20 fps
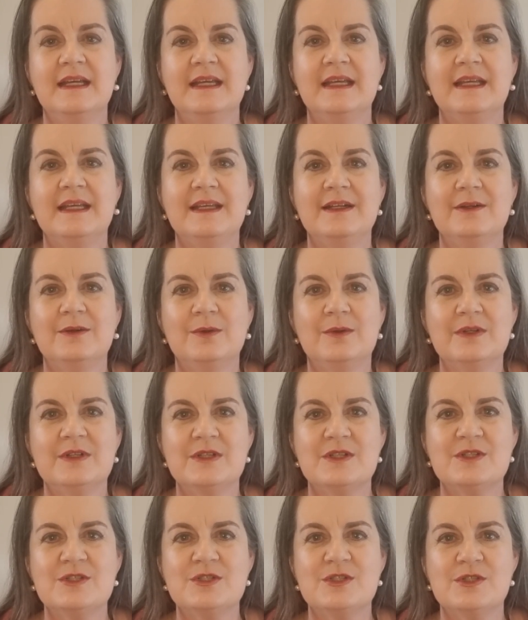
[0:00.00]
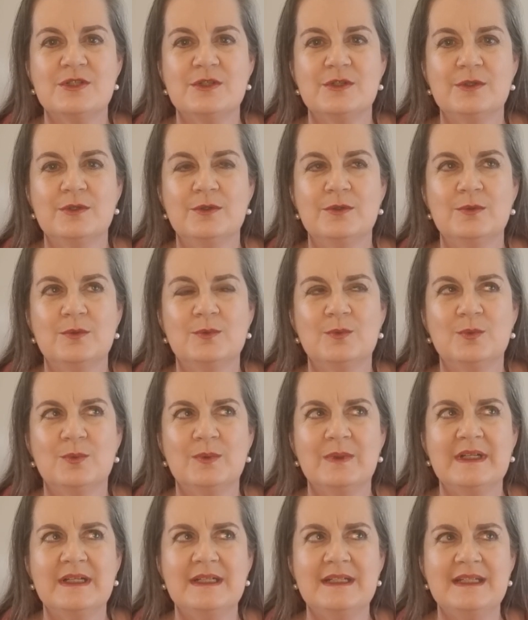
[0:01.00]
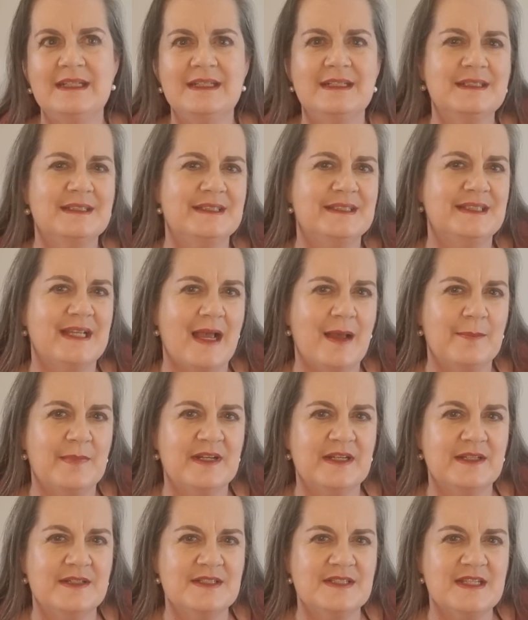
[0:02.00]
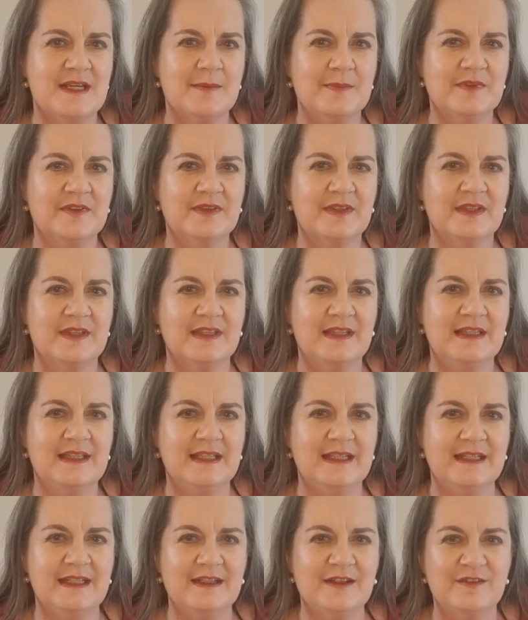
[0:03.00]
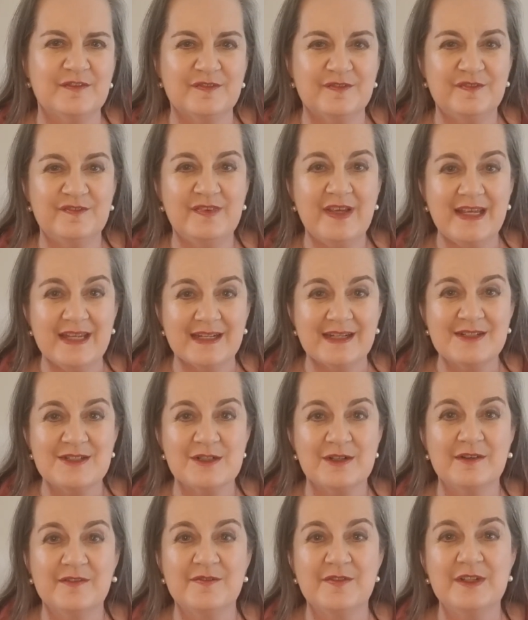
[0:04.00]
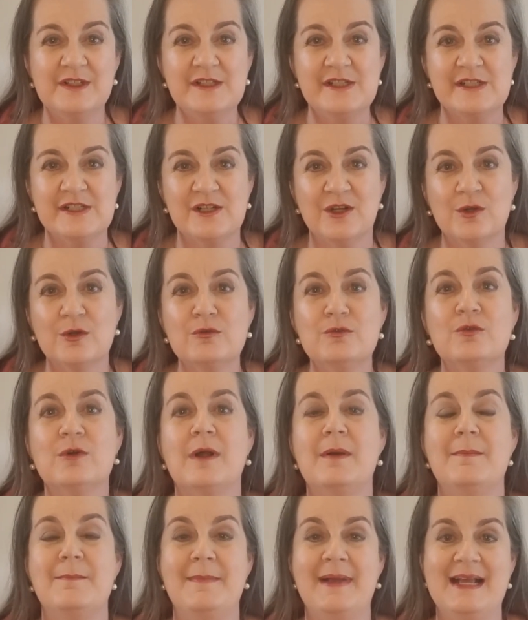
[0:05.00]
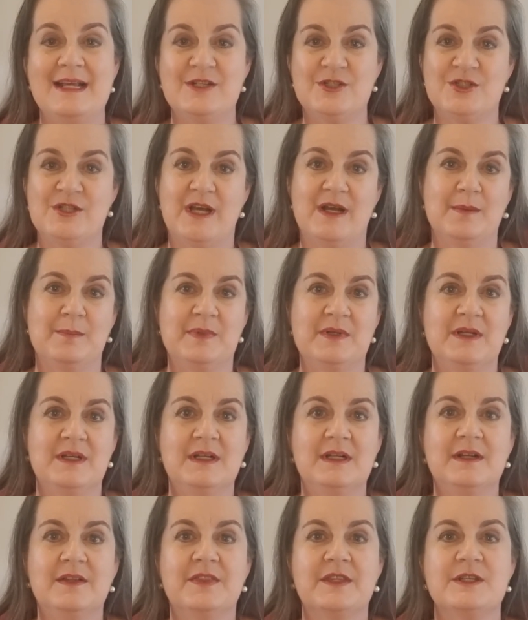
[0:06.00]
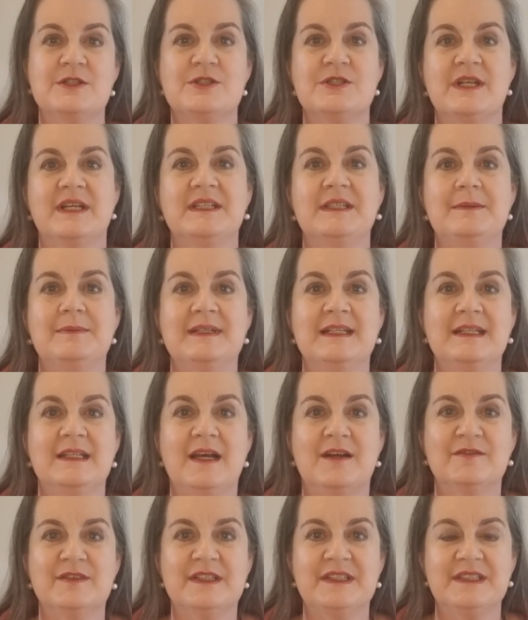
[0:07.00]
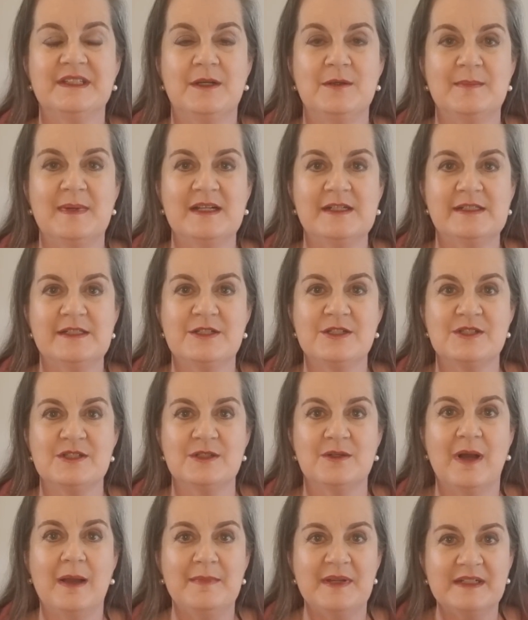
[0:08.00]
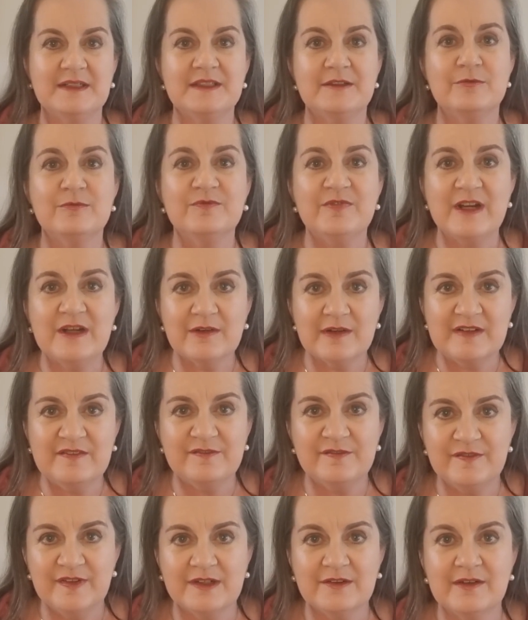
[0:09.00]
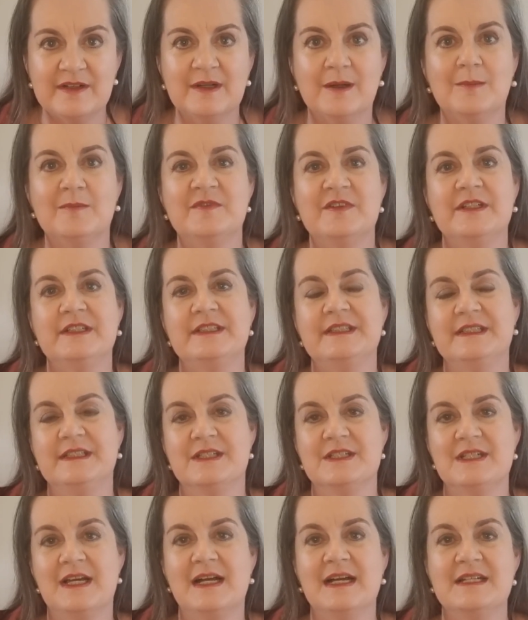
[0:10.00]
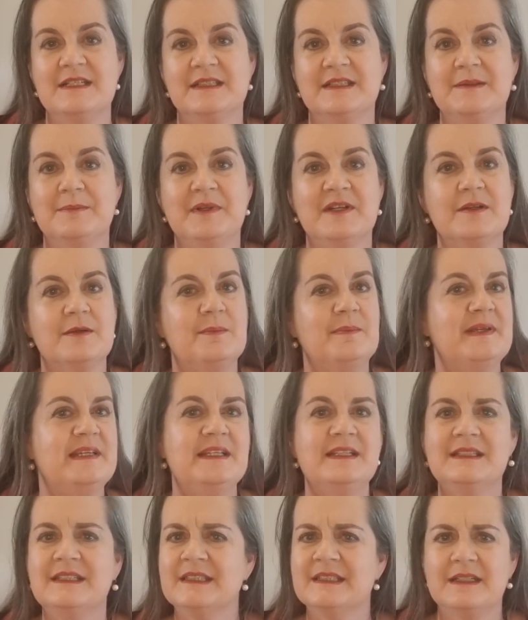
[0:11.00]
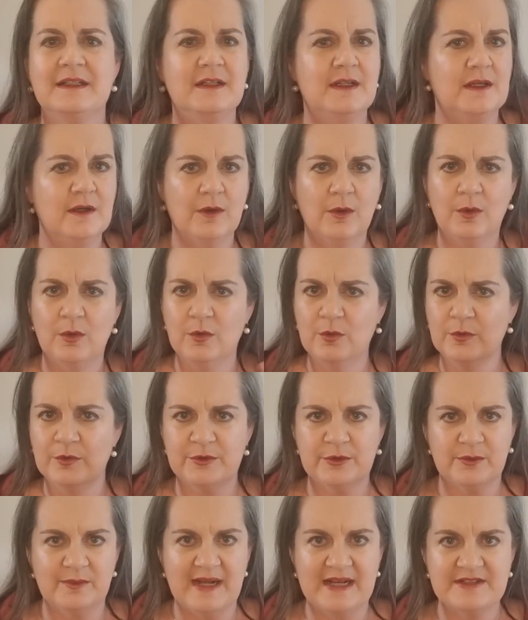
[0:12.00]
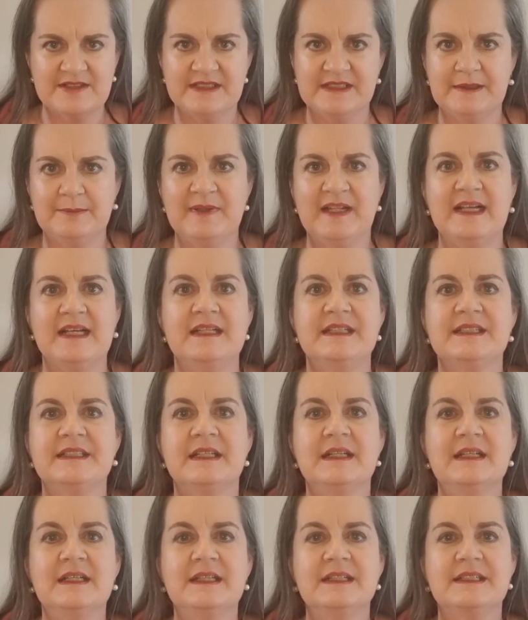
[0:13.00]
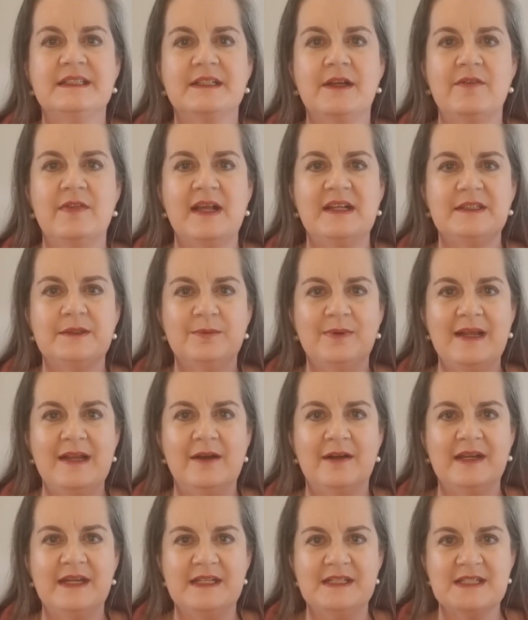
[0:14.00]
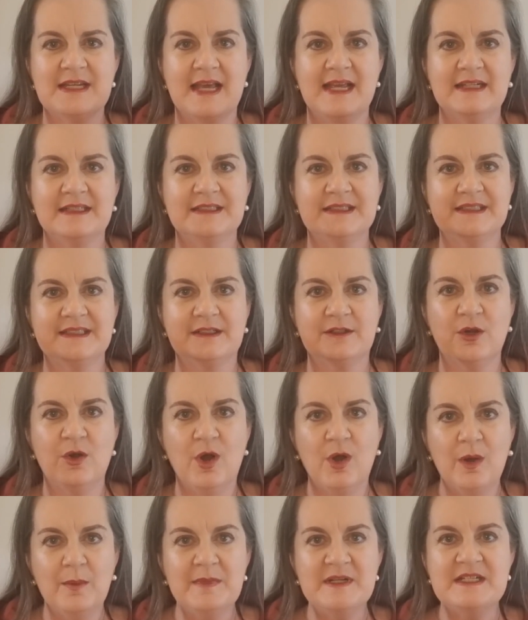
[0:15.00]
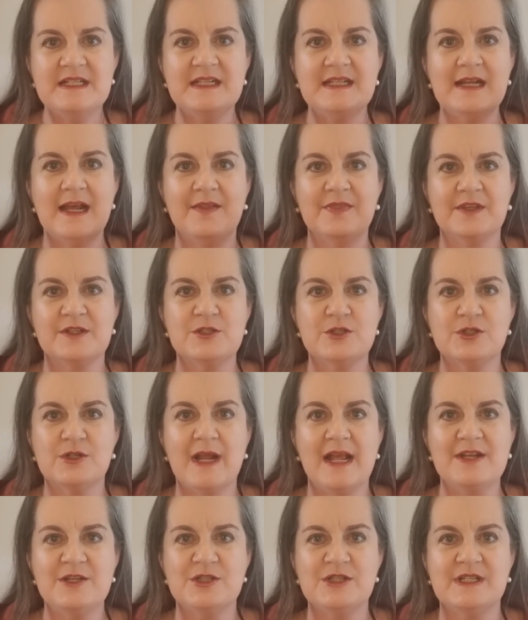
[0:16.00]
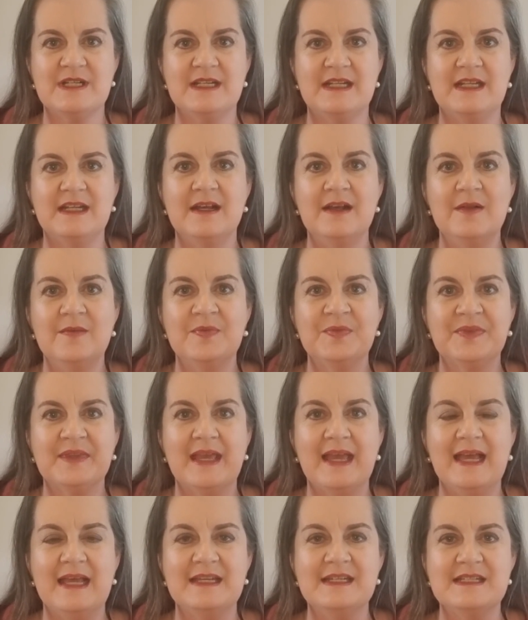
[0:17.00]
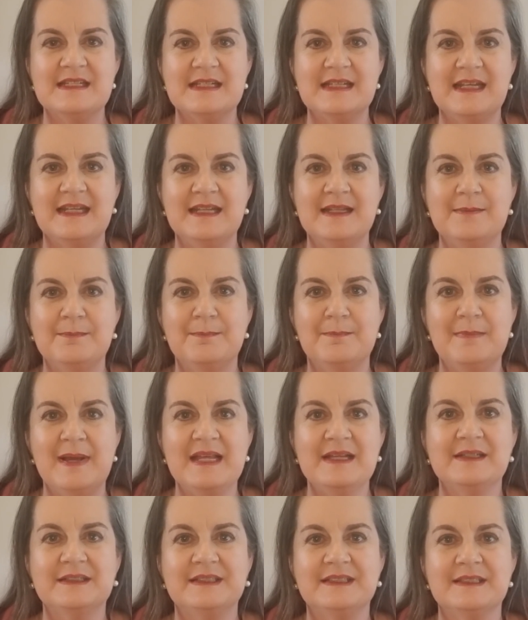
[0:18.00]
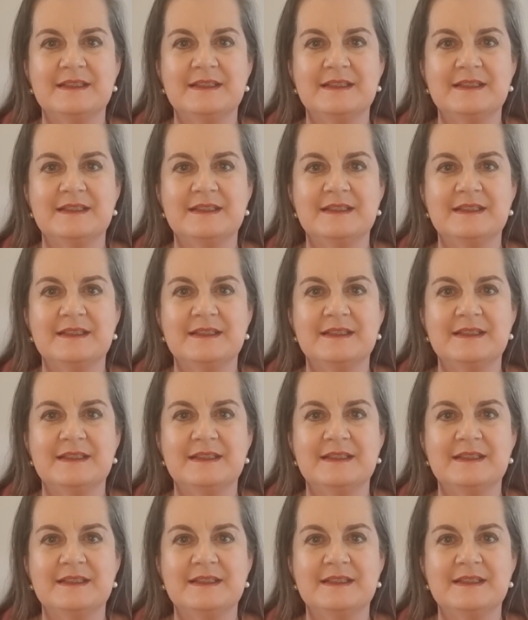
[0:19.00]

in order to really examine in depth the effect of the genre mashup that Shakespeare loved so much to do. I mean, it's very, very obvious in Titus, but it appears all throughout his plays. So that's where he takes the comedy and the tragedy and he makes